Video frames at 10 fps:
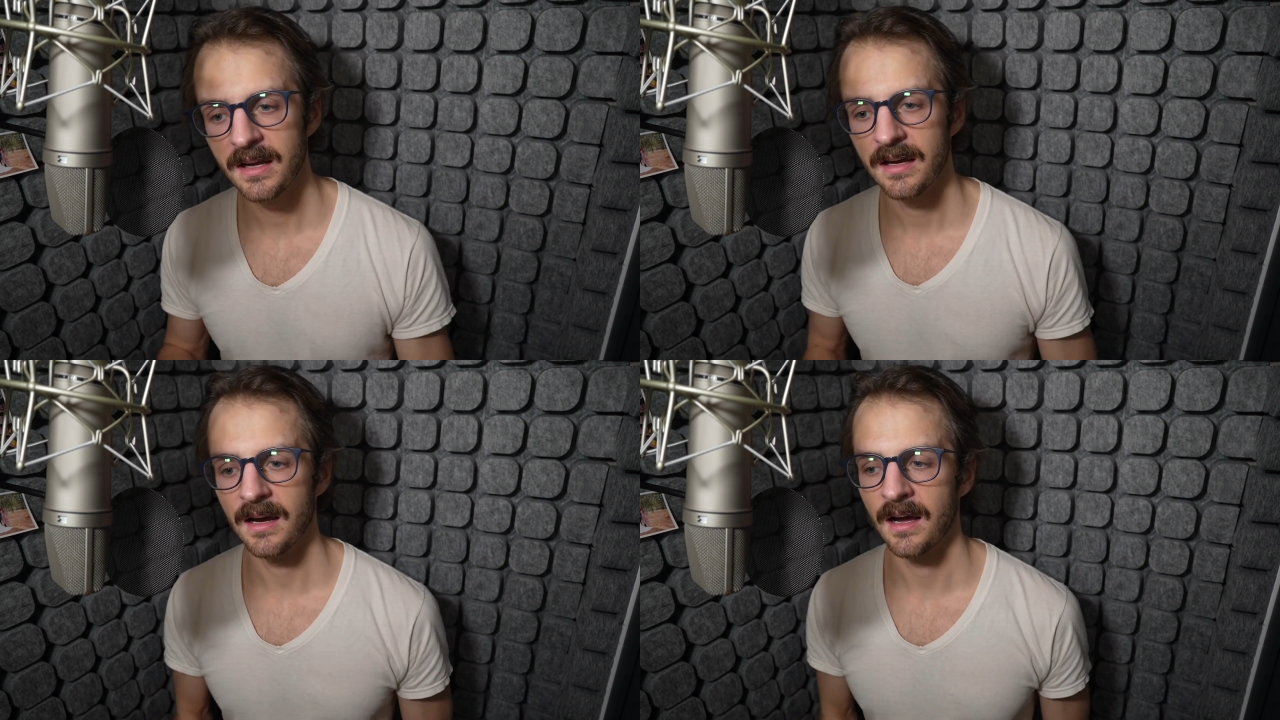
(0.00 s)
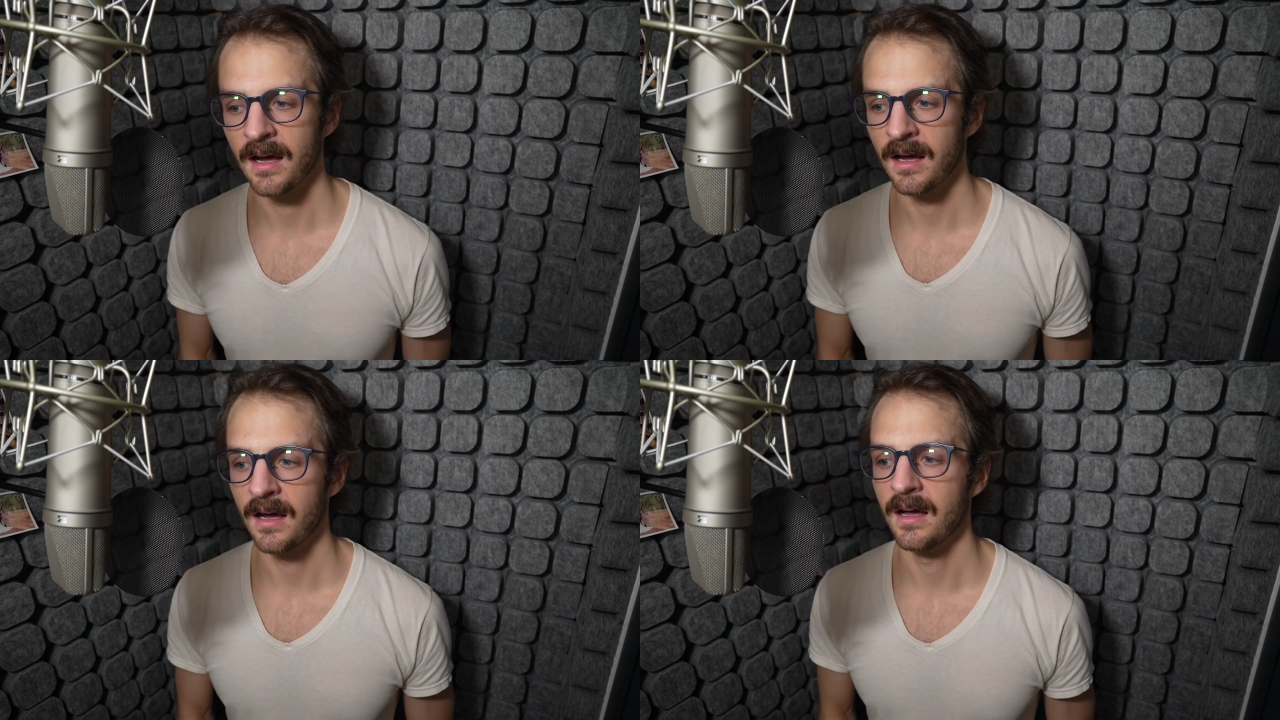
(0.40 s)

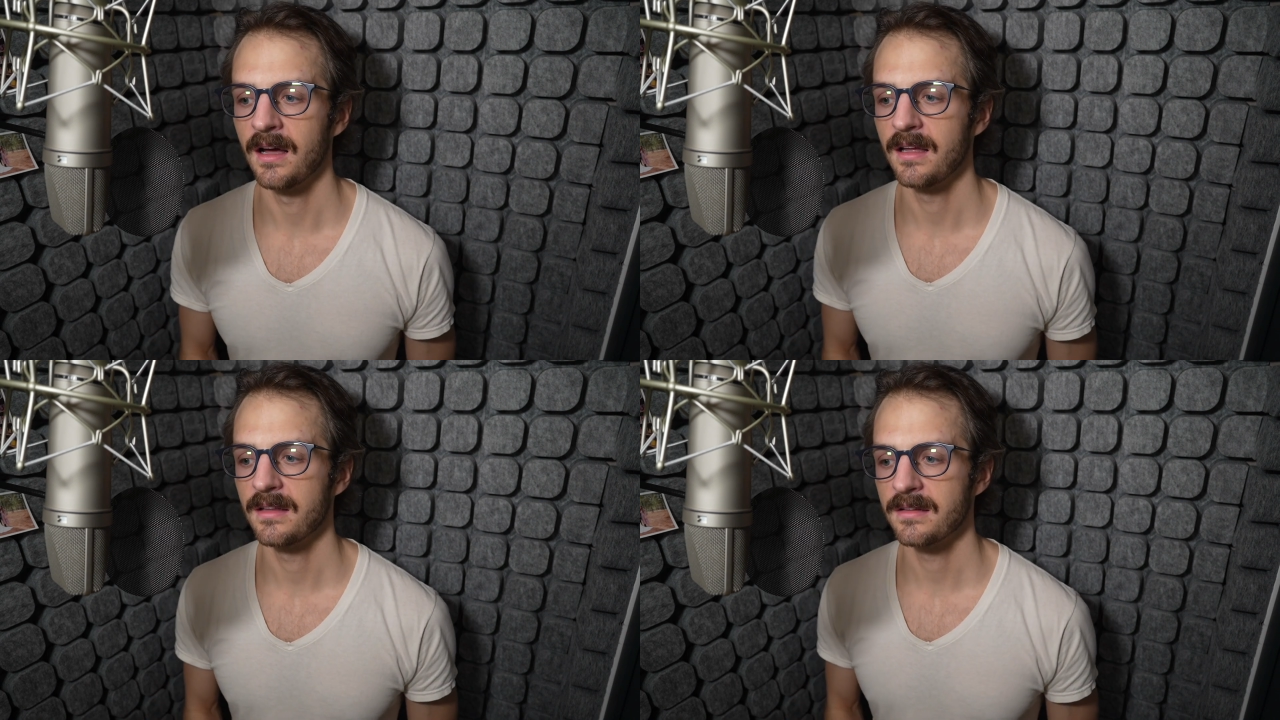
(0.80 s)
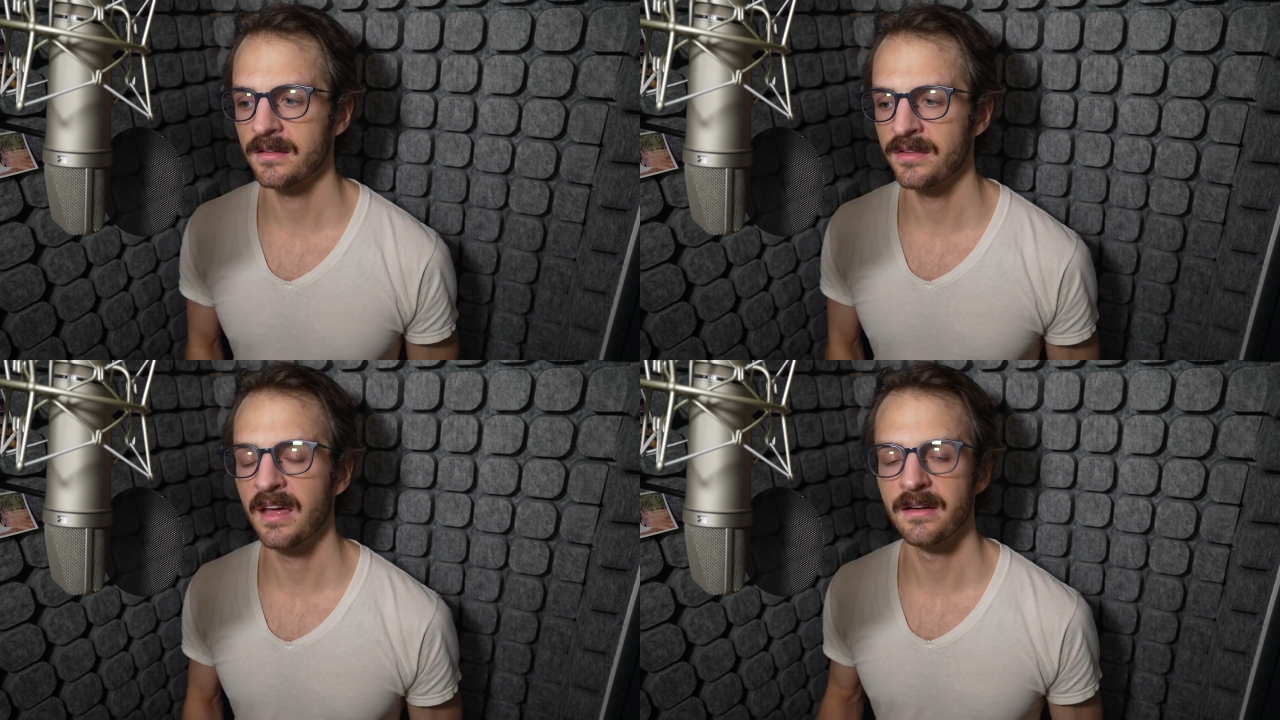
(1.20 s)
uh,
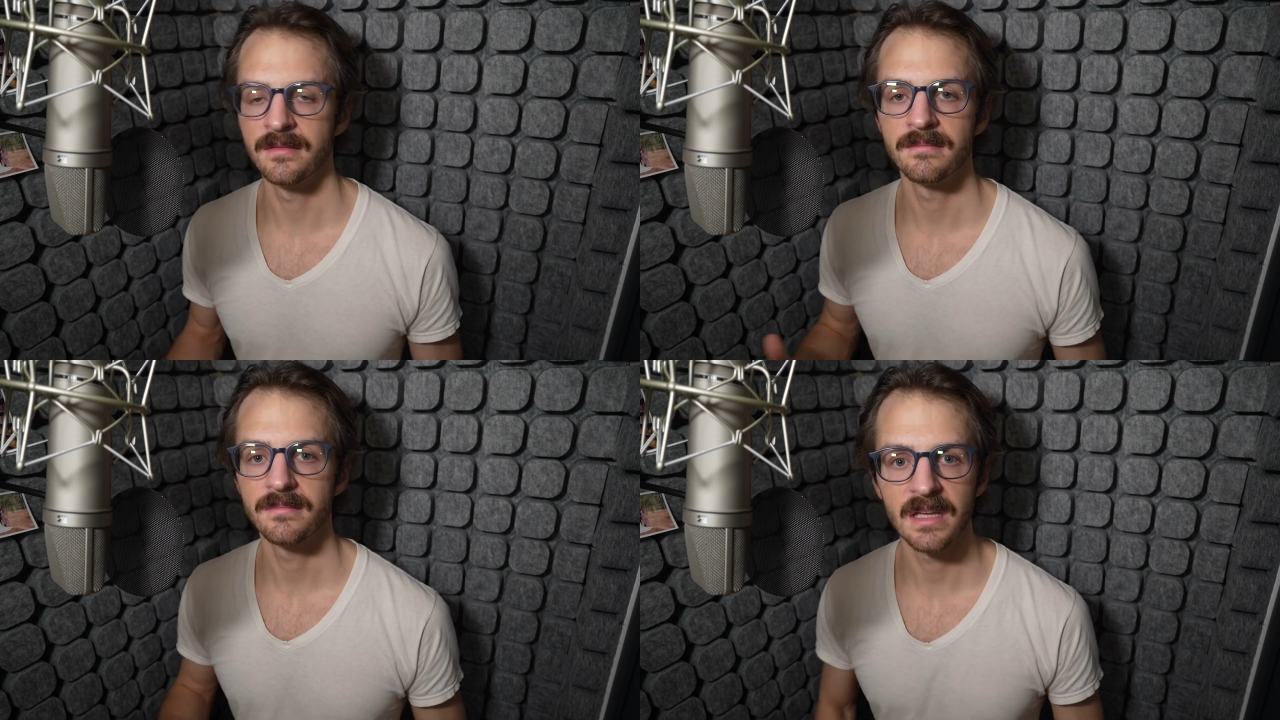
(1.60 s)
then